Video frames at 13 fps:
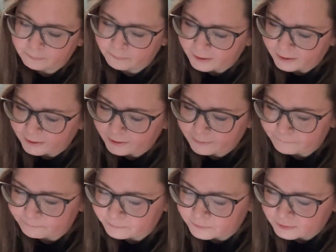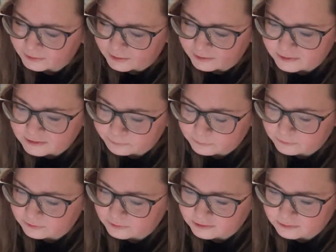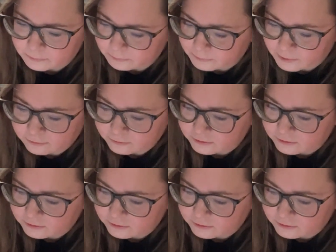And this book is about